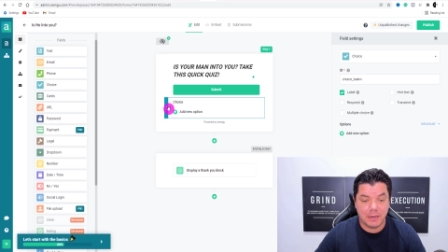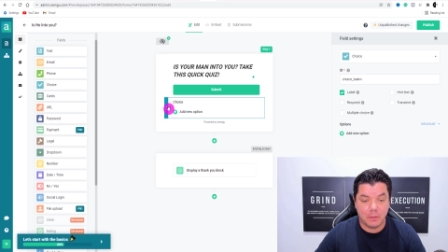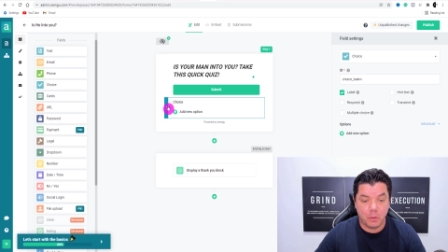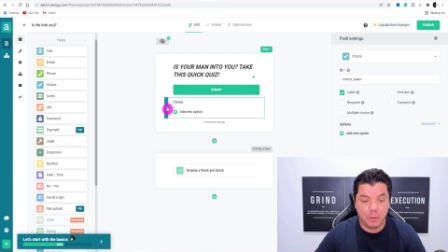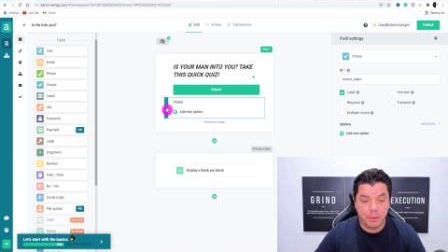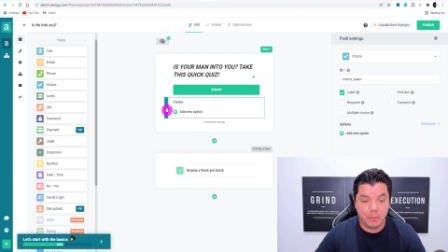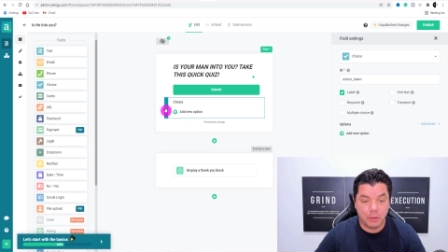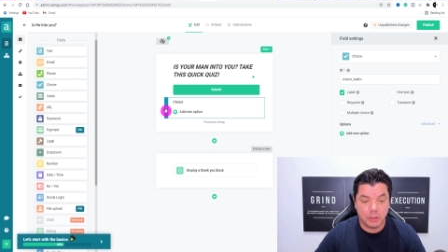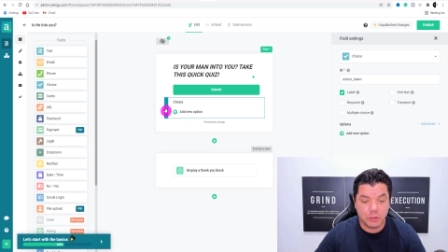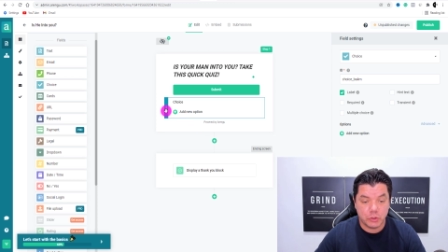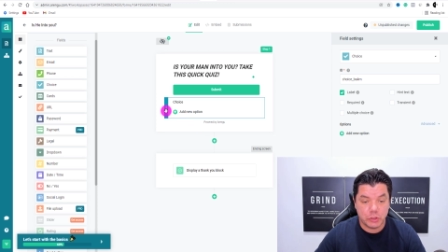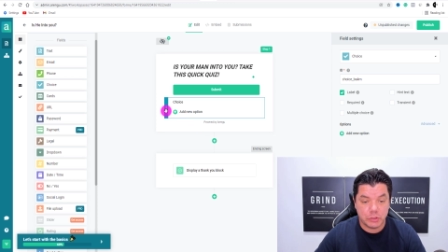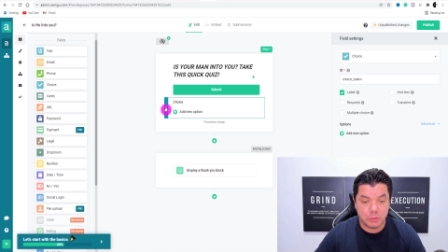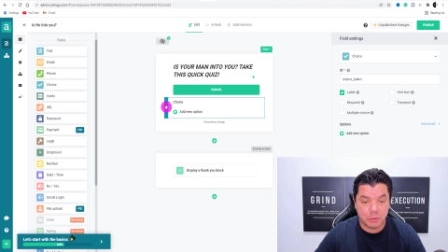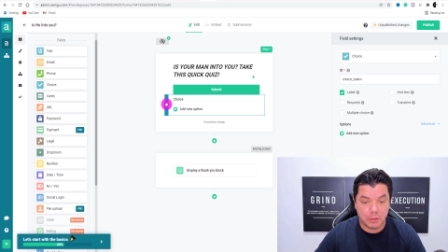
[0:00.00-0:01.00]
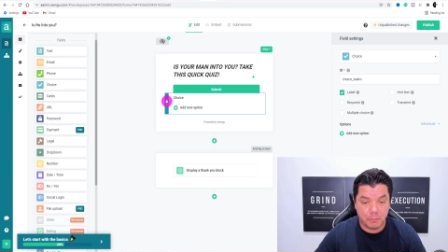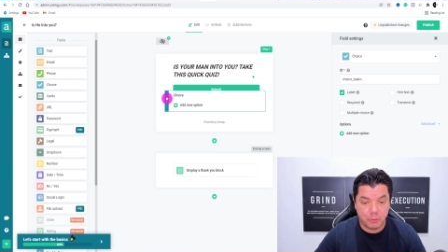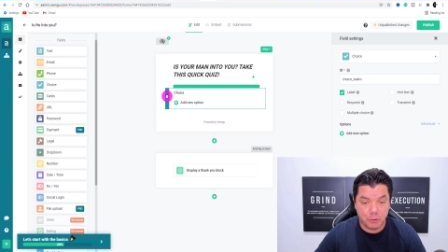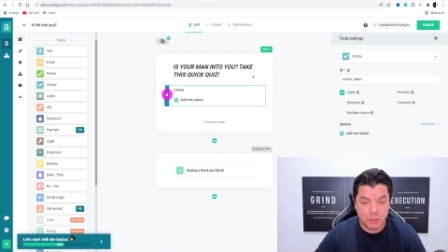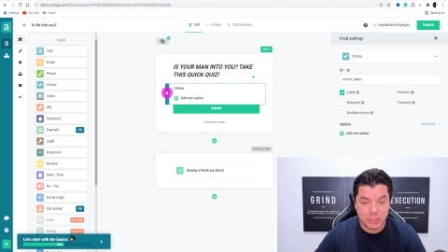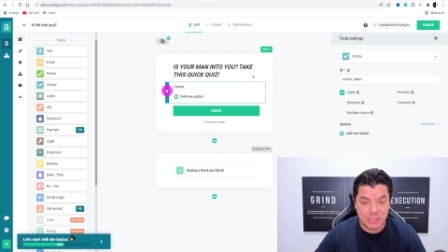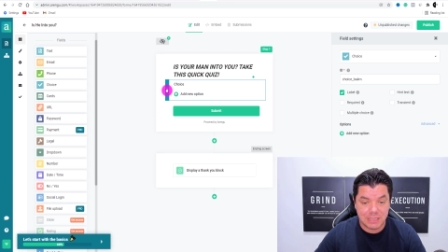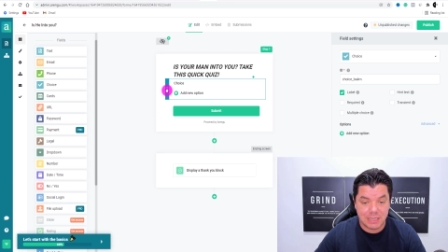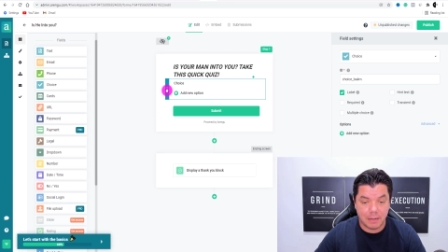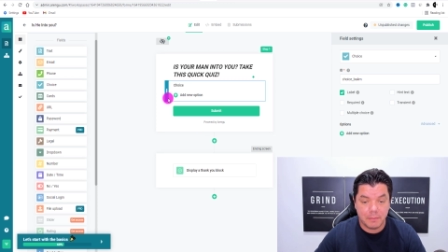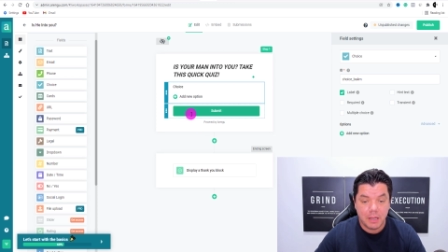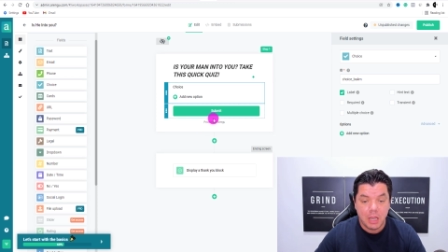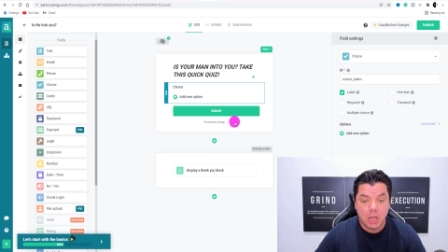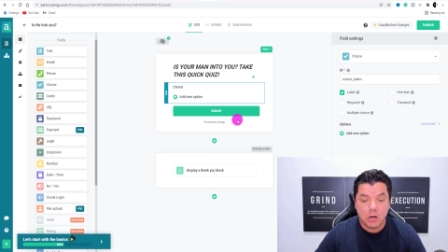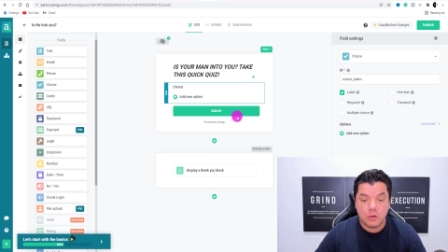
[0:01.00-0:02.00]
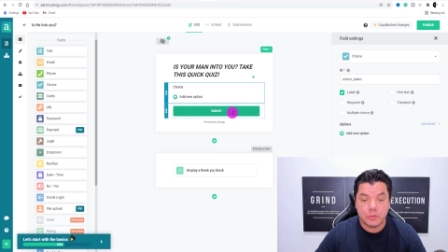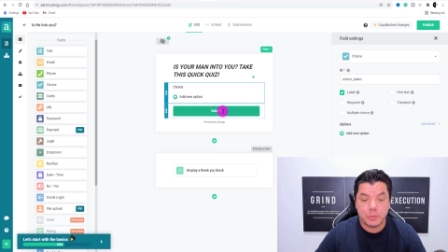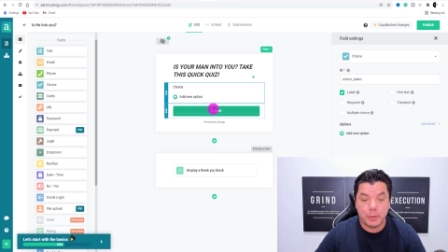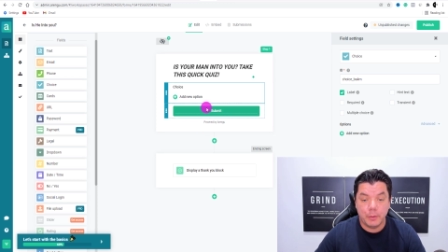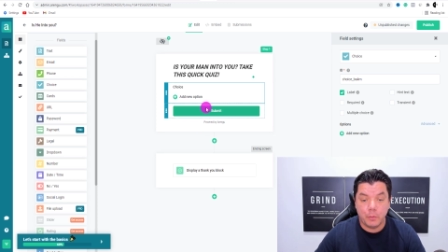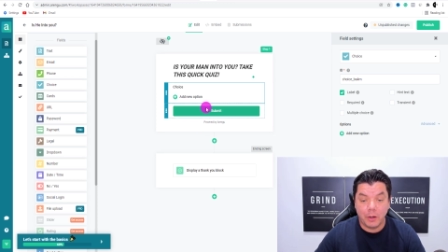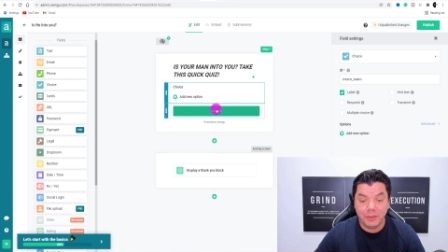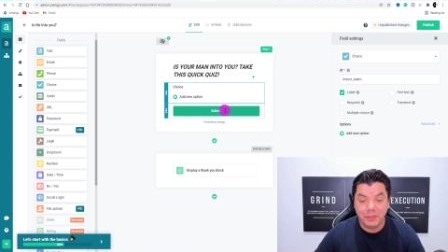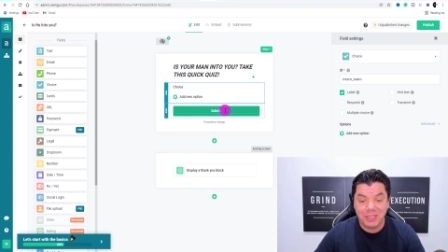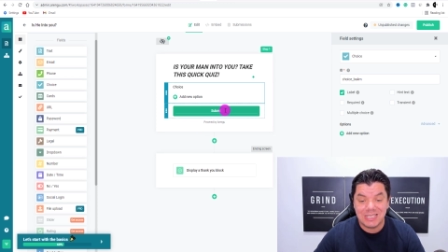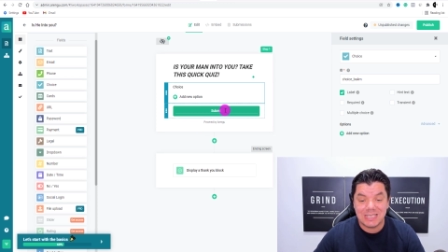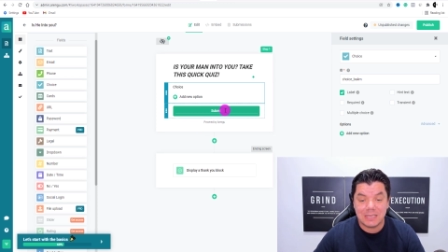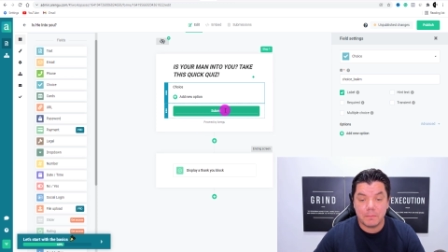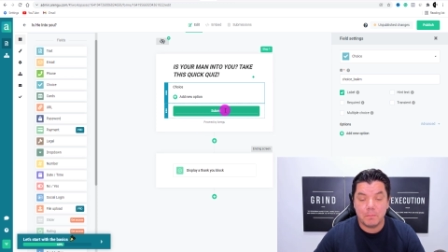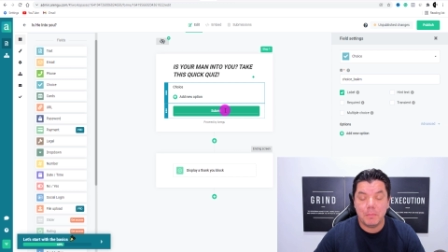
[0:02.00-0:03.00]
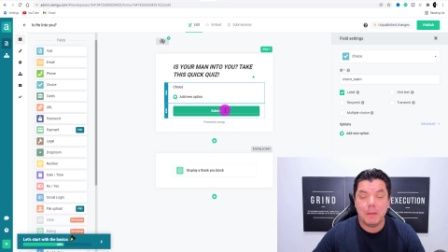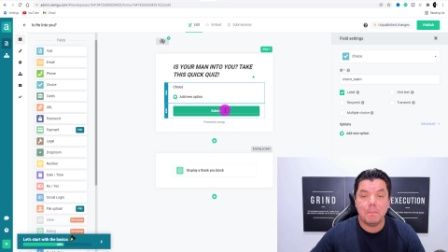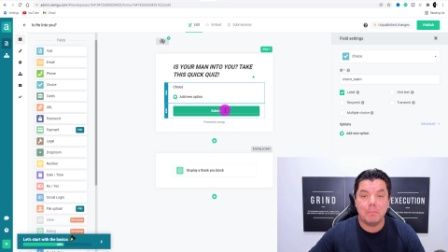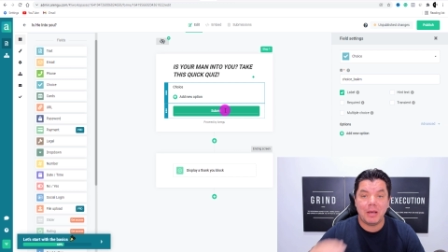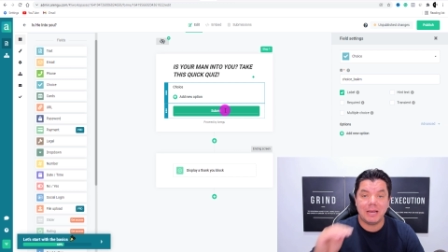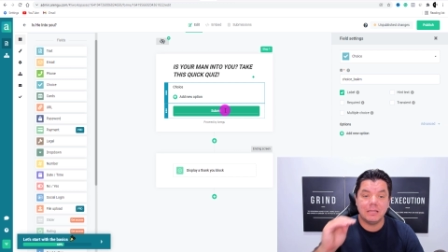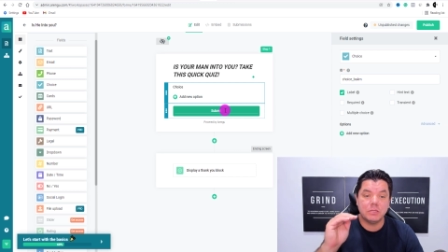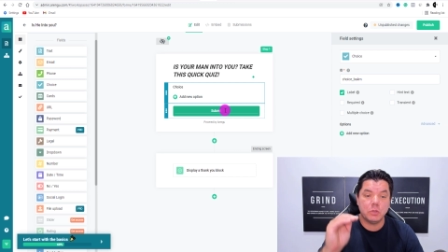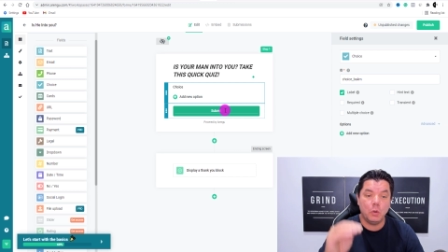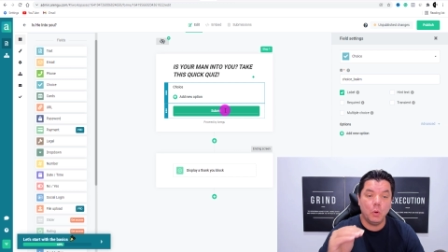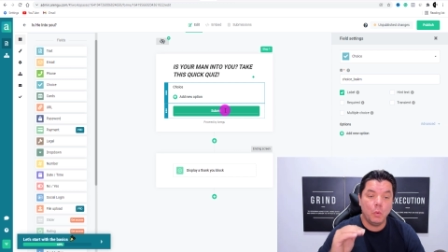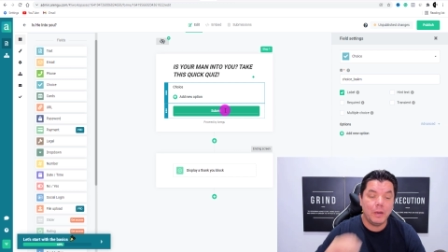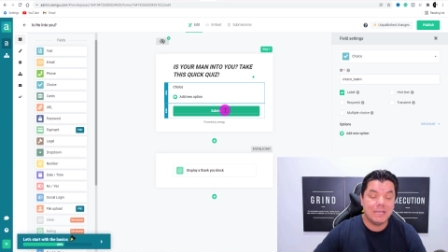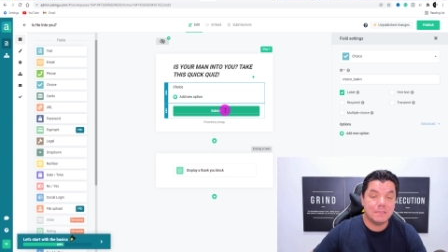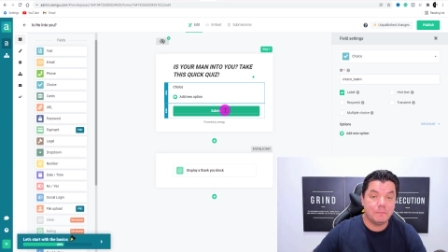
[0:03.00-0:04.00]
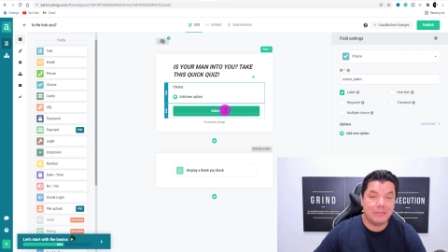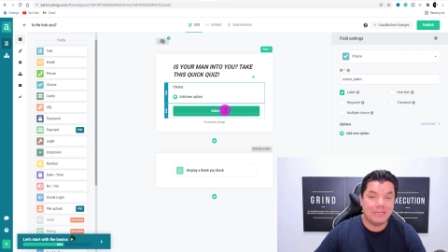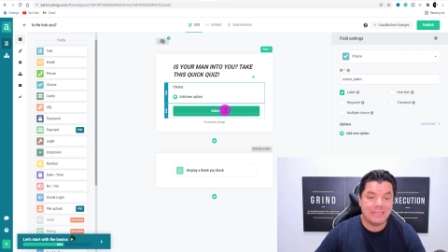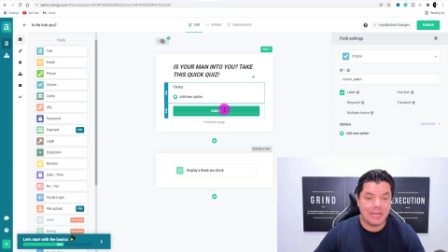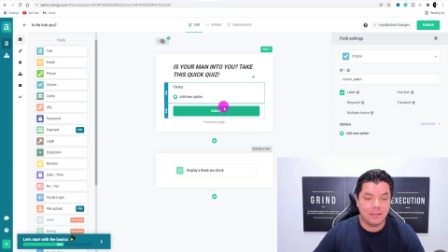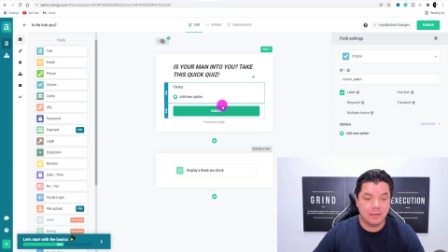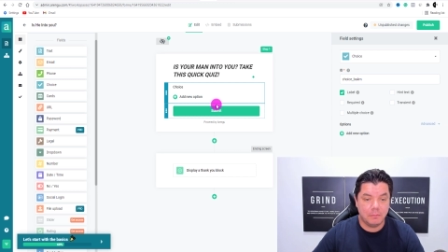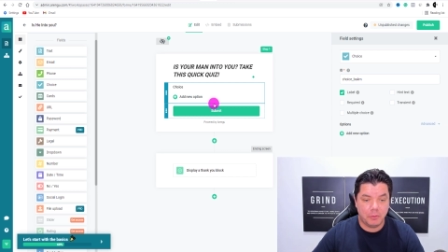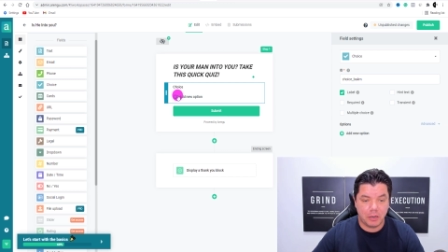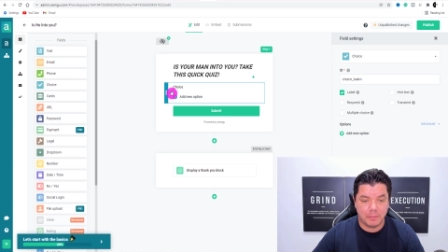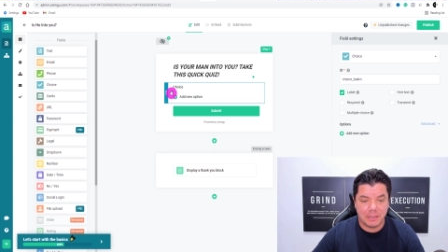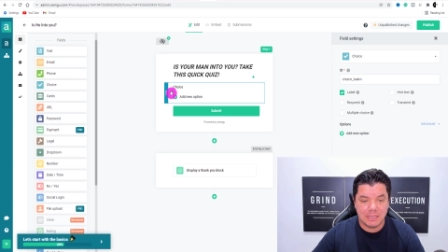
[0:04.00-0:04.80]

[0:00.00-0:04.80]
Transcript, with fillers: Now, what we wanna do is we wanna push this up because we want the submit button to always be down the bottom.